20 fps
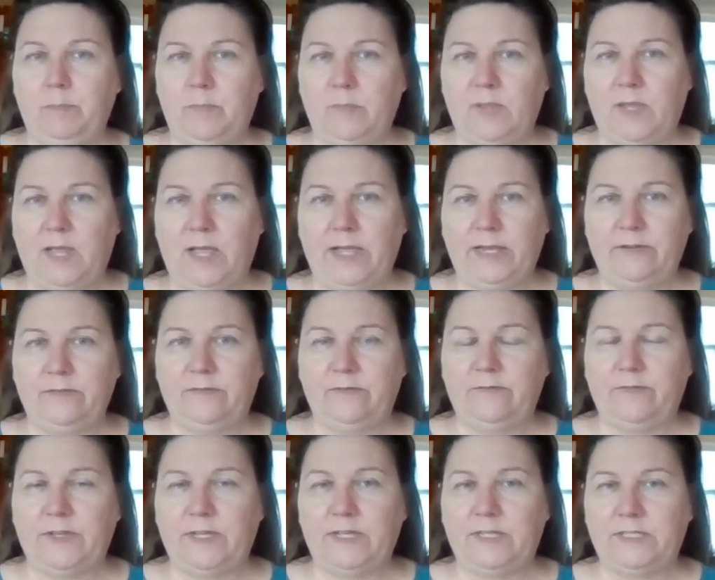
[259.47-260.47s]
line of
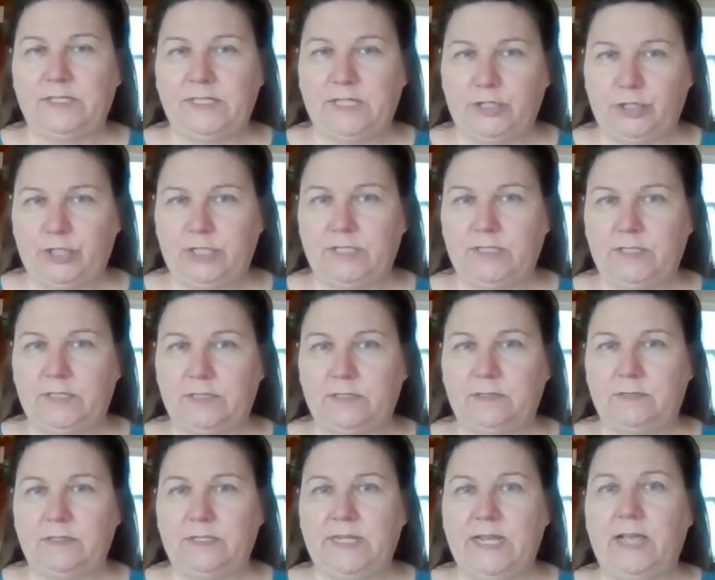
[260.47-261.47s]
stitches
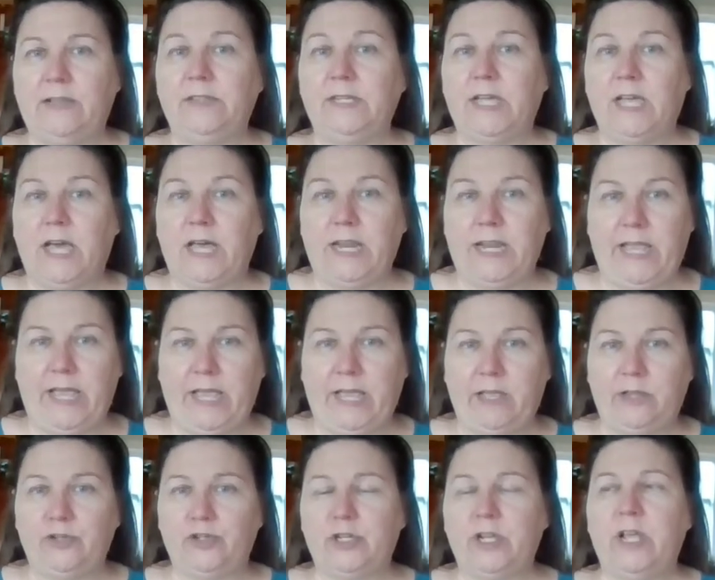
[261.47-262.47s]
down the cut
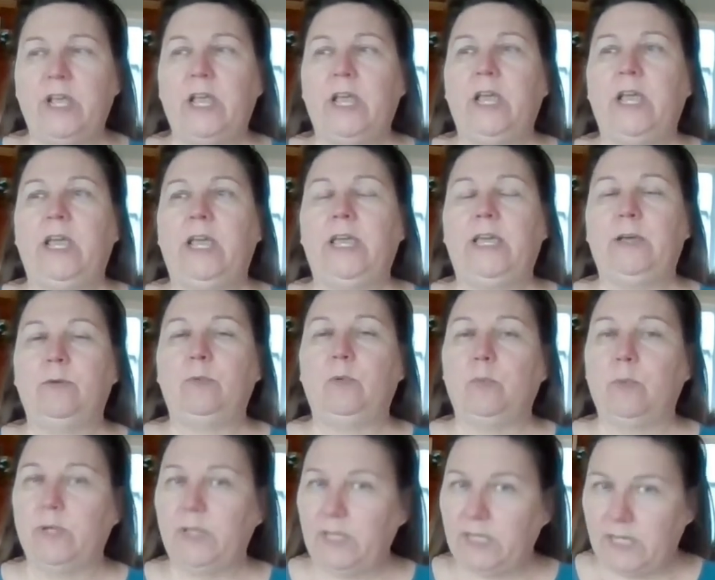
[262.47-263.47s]
edge. It will
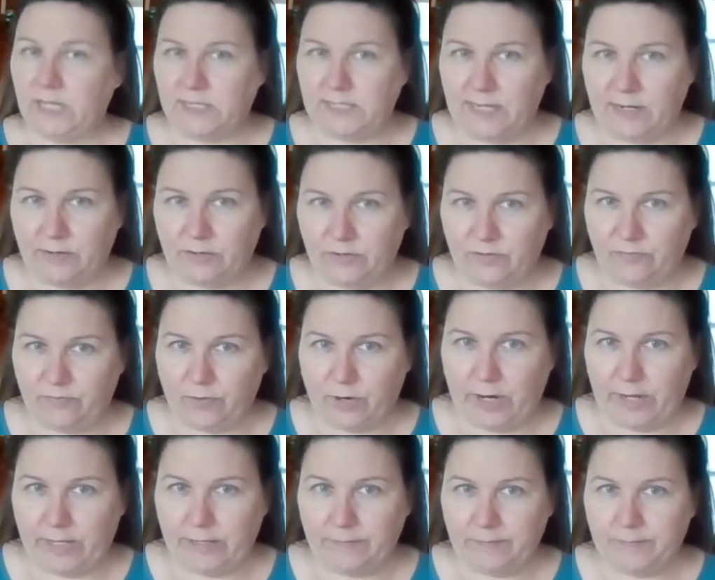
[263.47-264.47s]
really cut down on the
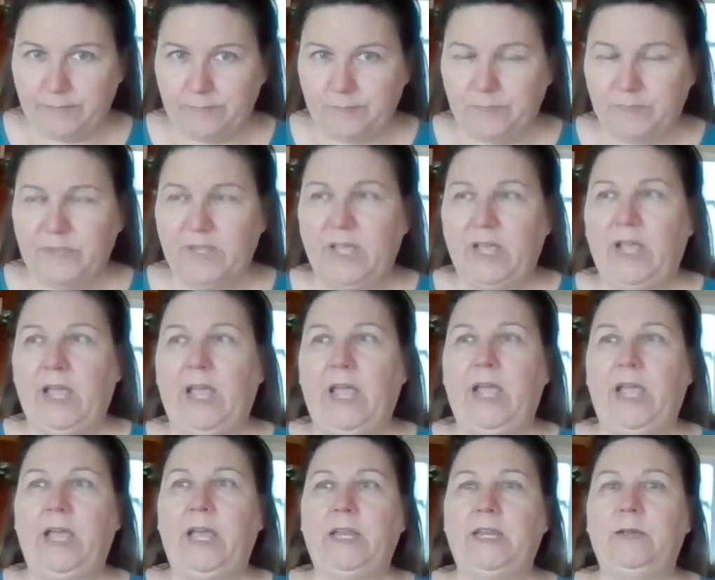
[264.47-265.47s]
fraying,
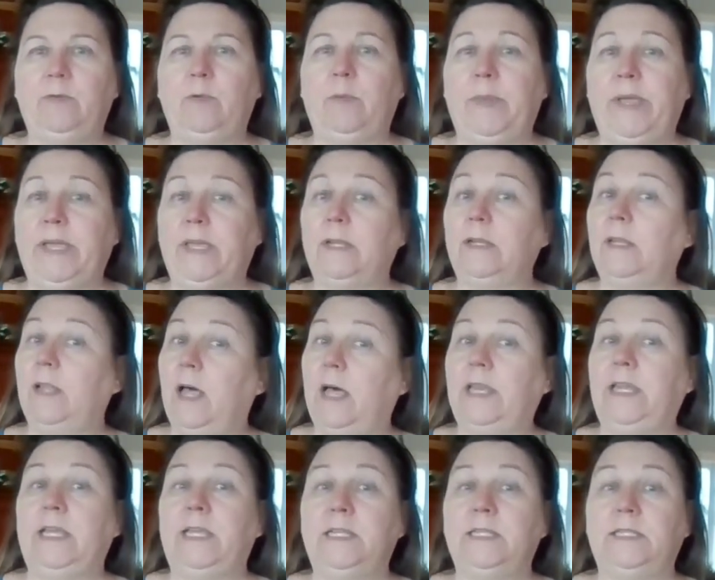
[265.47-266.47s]
and it will make it a lot
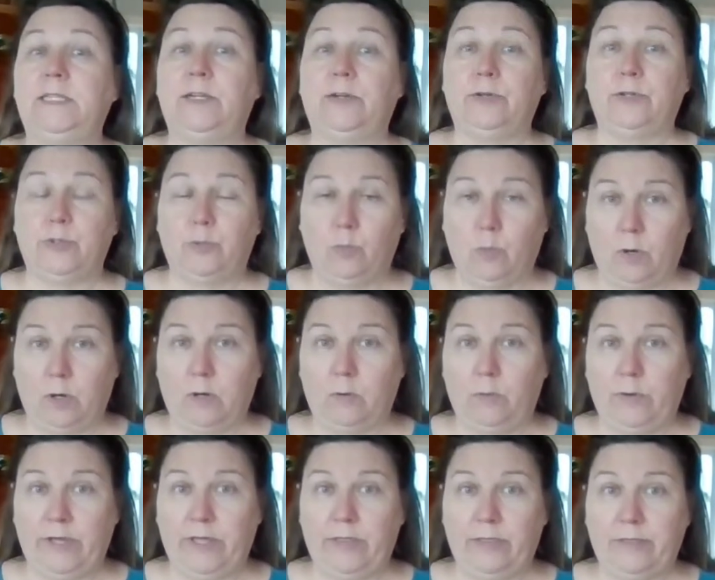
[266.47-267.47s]
easier to work
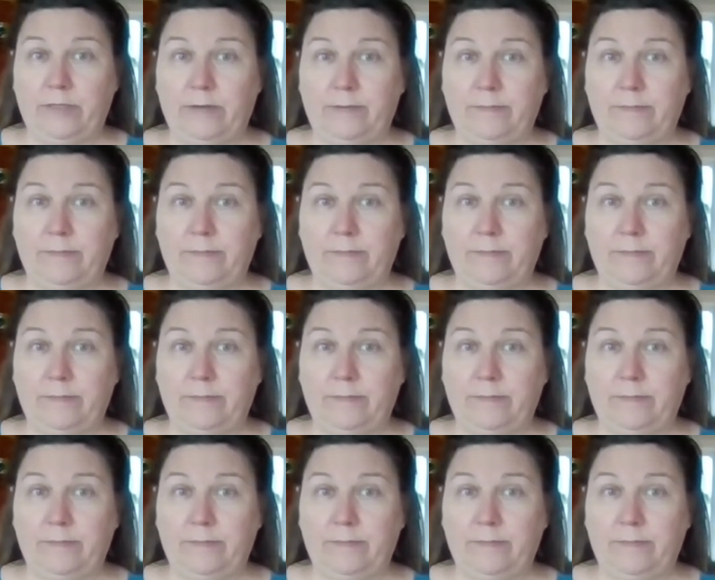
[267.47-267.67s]
with.